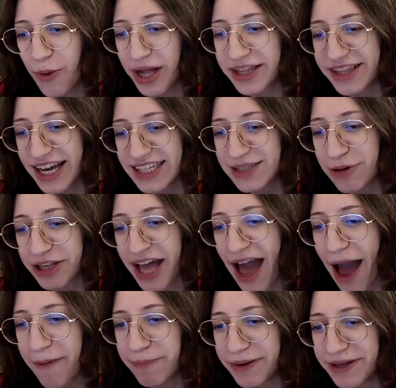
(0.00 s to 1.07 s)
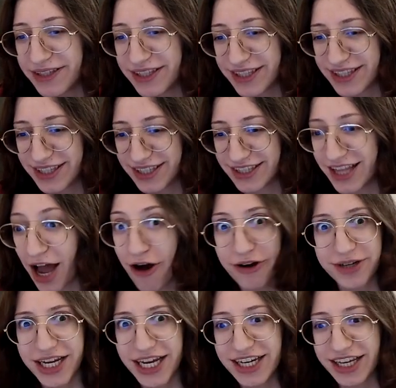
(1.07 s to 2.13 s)
Well, that's what happens.
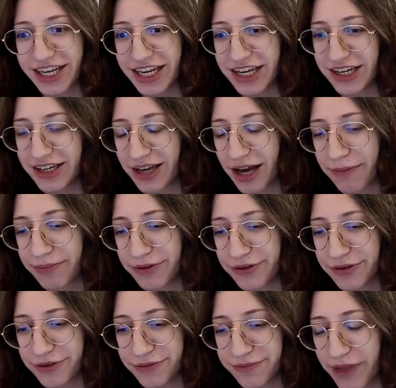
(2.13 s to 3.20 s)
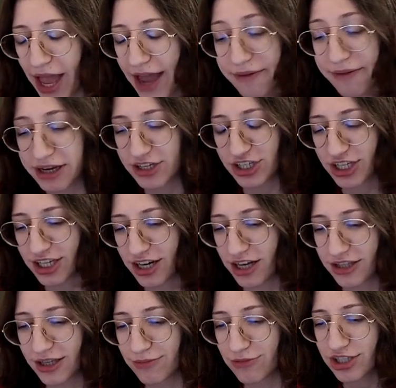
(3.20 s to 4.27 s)
Now I'm getting heated up, you know. I'm actually not.